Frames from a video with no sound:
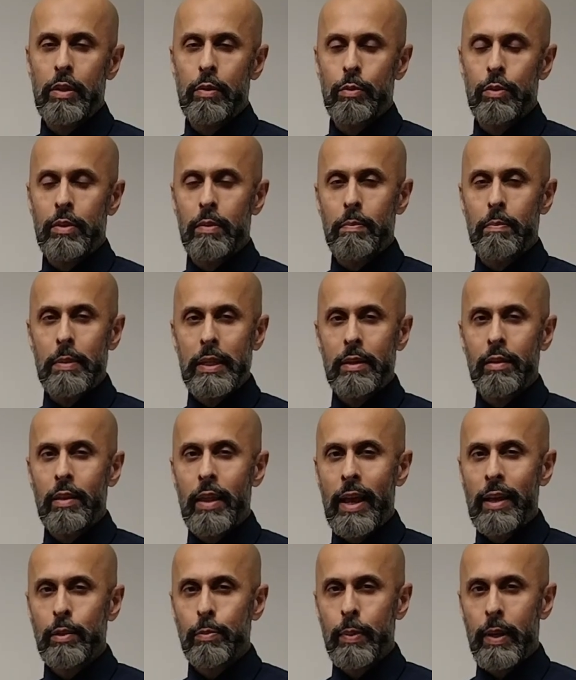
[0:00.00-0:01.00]
it was the medial
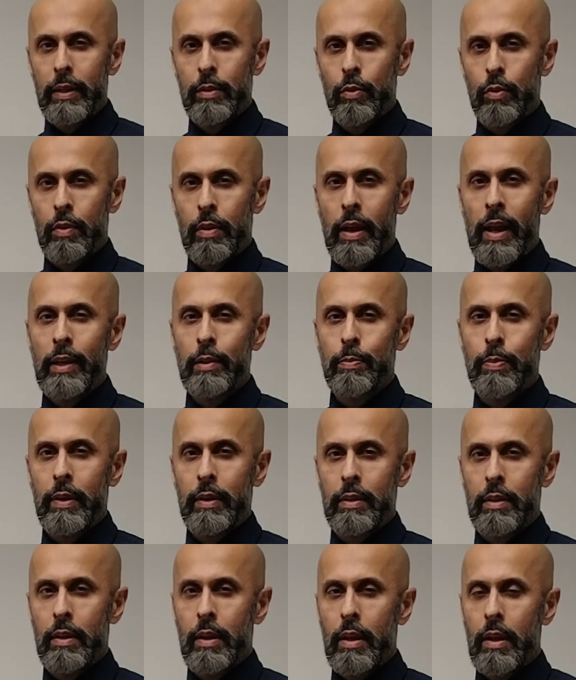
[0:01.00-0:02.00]
aspect, or the
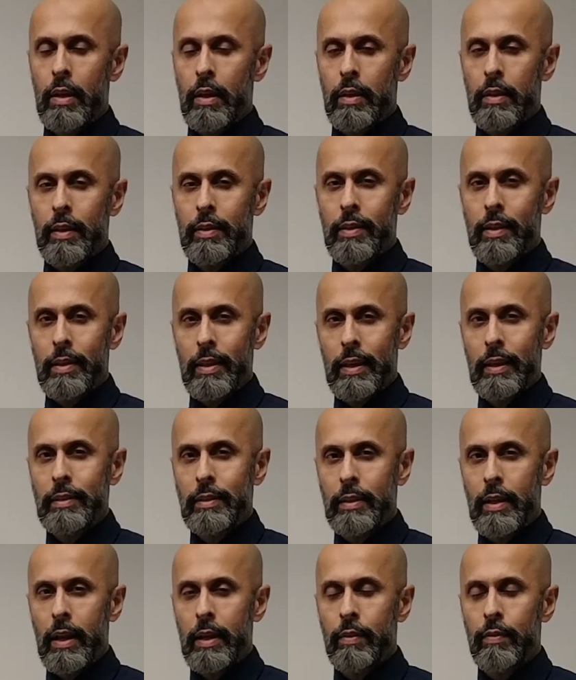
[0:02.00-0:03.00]
aspect that's on the
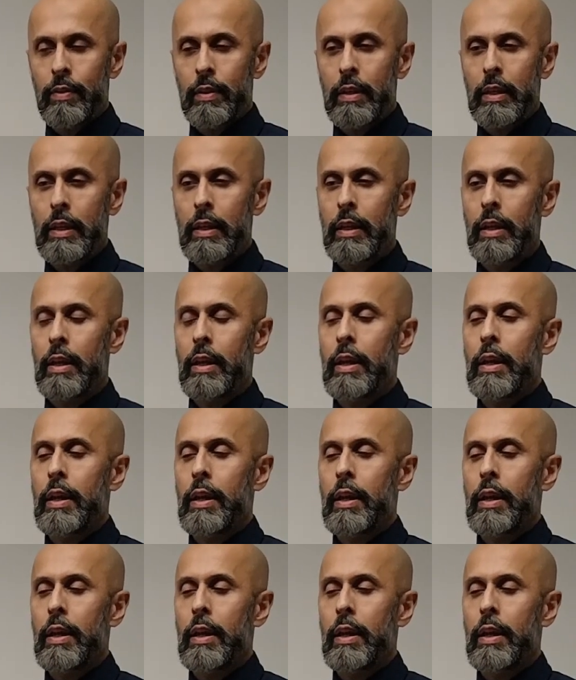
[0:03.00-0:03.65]
inside of the knee.